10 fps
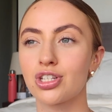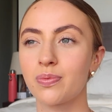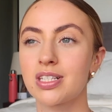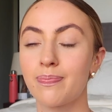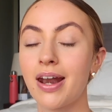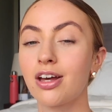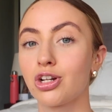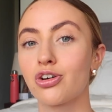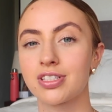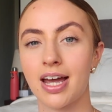So we spent a
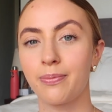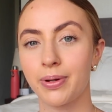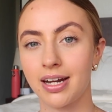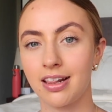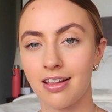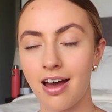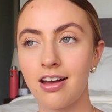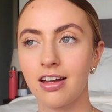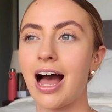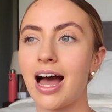long time planning
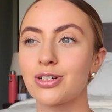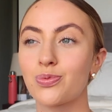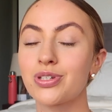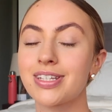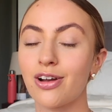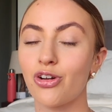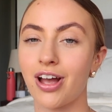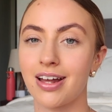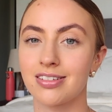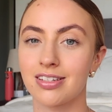that, and once that got
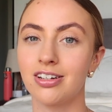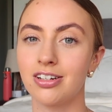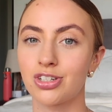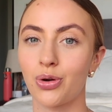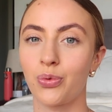cancelled,